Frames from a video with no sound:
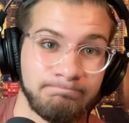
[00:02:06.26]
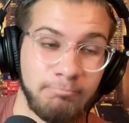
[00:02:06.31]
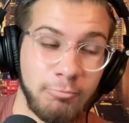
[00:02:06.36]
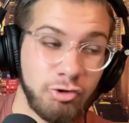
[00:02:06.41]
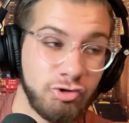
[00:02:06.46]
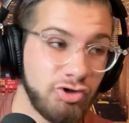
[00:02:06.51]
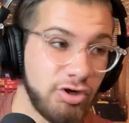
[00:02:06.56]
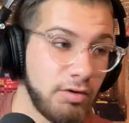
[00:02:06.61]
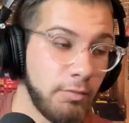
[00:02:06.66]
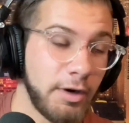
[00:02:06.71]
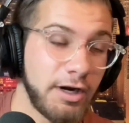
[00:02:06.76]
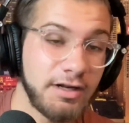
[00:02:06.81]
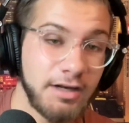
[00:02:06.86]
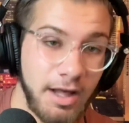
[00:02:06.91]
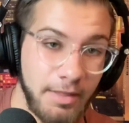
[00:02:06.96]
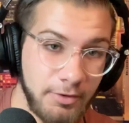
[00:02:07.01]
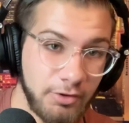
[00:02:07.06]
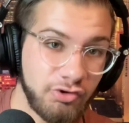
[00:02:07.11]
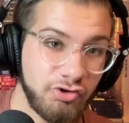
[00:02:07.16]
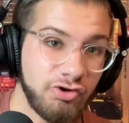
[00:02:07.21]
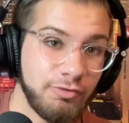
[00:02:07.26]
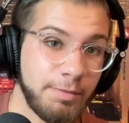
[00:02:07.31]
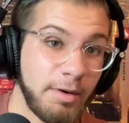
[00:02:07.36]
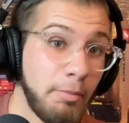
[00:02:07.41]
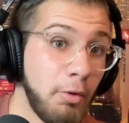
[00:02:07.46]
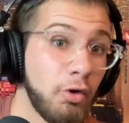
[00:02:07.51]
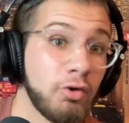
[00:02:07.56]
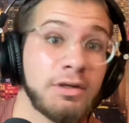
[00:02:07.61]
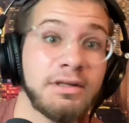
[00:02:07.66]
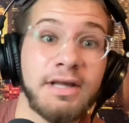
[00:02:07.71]
Should have won another Super
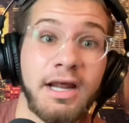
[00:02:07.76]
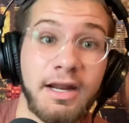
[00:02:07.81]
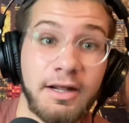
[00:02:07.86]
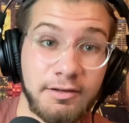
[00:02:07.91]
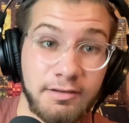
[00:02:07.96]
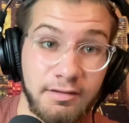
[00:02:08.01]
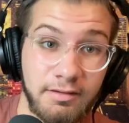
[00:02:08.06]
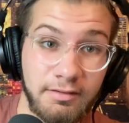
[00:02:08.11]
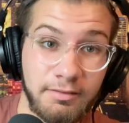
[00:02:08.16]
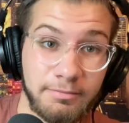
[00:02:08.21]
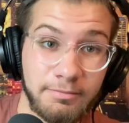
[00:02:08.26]
Bowl, didn't.